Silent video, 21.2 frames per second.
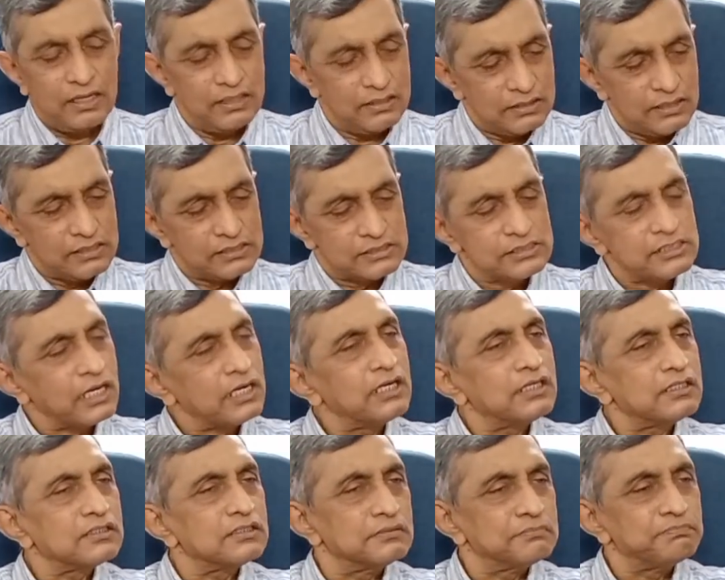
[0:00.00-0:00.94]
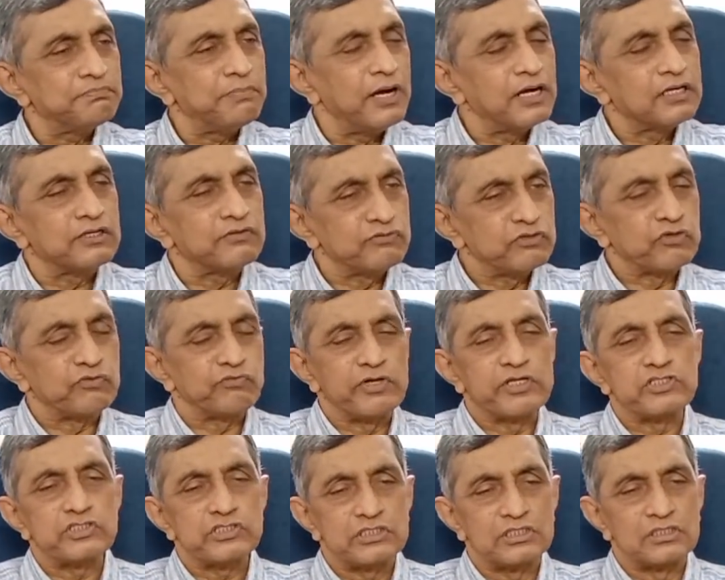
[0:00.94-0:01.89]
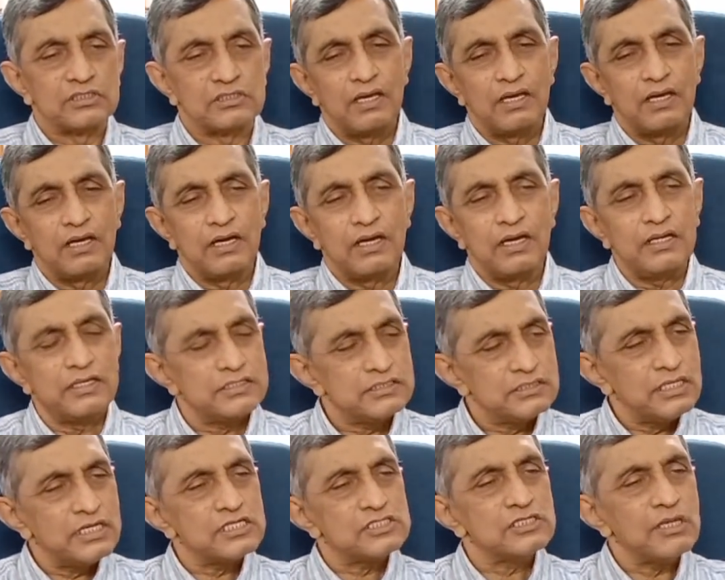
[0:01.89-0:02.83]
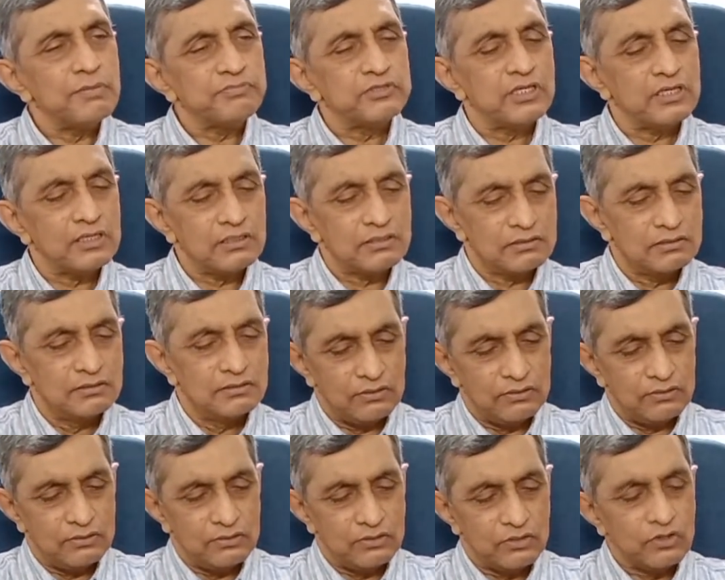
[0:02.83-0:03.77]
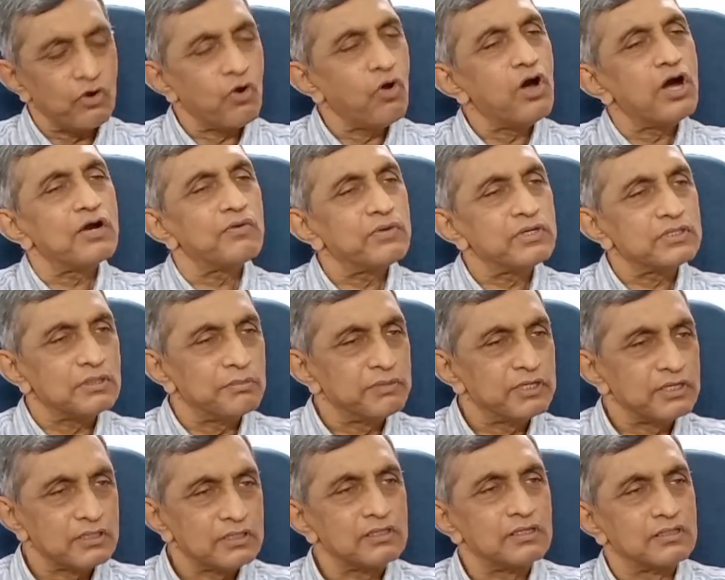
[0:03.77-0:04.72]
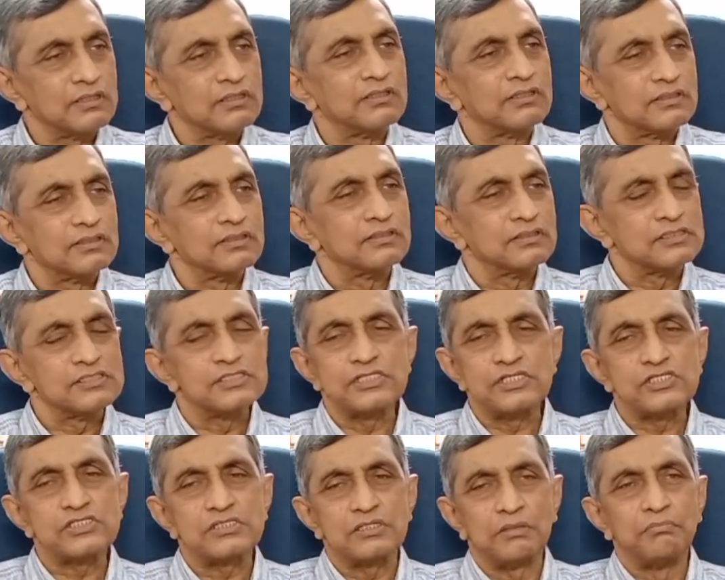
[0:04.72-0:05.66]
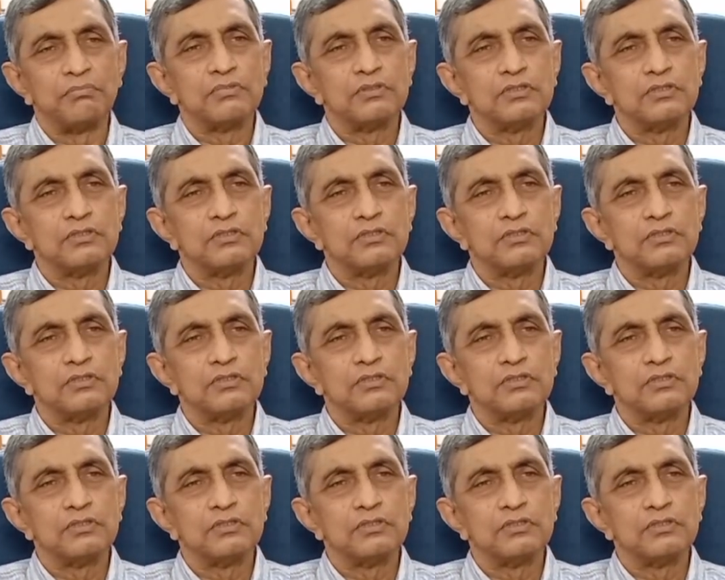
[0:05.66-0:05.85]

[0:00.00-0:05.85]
The second part of your question, is there something wrong with American system?